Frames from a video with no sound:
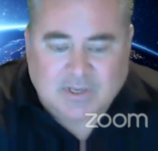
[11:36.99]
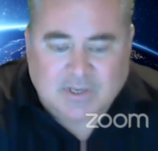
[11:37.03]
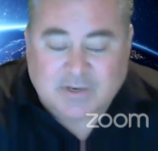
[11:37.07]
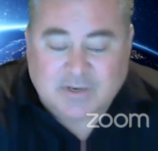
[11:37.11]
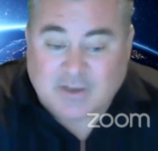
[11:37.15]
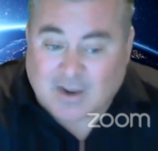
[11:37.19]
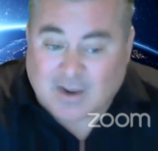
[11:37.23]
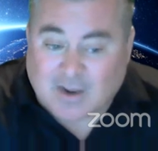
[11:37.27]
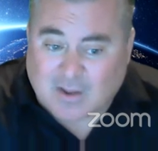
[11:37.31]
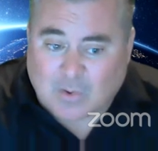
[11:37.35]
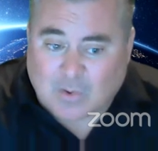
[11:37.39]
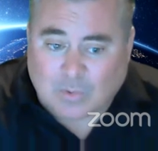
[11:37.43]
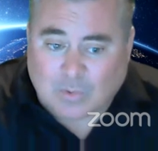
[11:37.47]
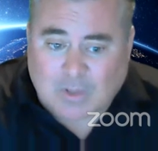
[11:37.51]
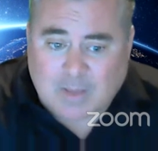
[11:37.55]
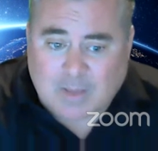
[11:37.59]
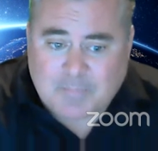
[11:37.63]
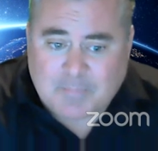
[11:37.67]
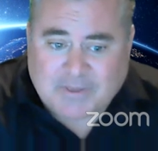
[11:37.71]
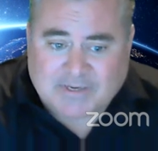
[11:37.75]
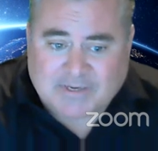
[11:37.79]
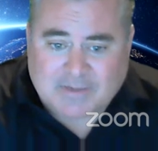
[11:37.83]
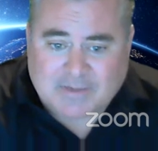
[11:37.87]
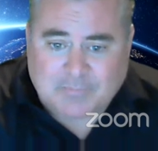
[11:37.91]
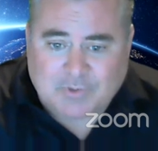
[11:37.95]
Not a whole lot
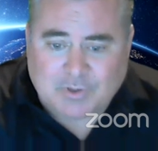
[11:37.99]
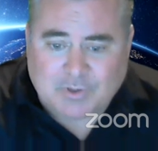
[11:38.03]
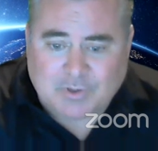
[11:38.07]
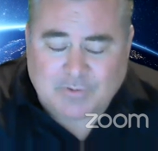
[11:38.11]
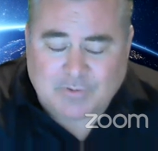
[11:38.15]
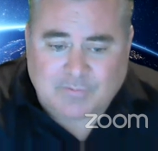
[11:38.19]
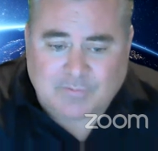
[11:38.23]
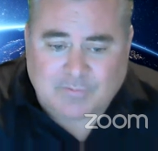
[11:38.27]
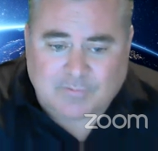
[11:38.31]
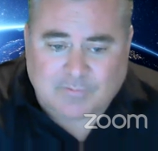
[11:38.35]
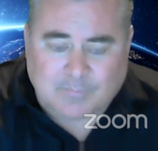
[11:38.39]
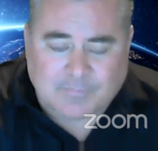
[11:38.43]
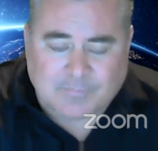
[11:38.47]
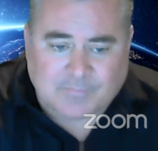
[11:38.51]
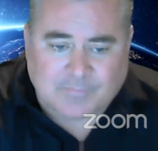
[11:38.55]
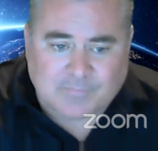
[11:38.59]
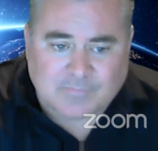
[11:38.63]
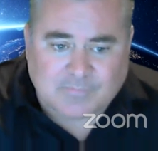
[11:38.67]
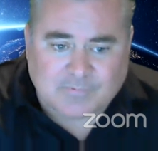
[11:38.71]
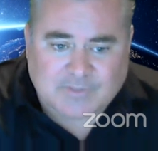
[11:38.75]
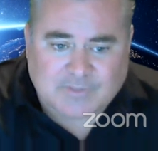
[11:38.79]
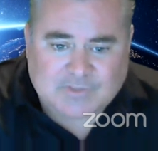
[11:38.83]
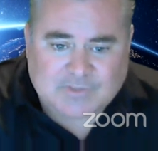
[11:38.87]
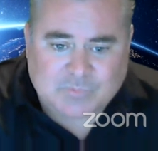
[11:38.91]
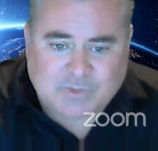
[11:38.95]
picked up new from
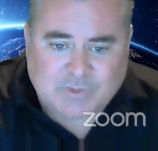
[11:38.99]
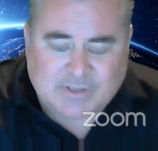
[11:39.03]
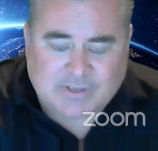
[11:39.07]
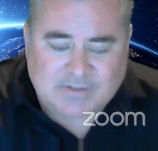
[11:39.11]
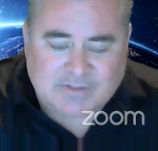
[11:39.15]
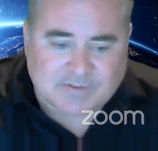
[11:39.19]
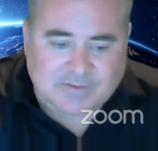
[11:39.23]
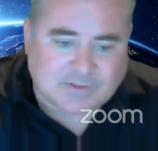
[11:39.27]
this week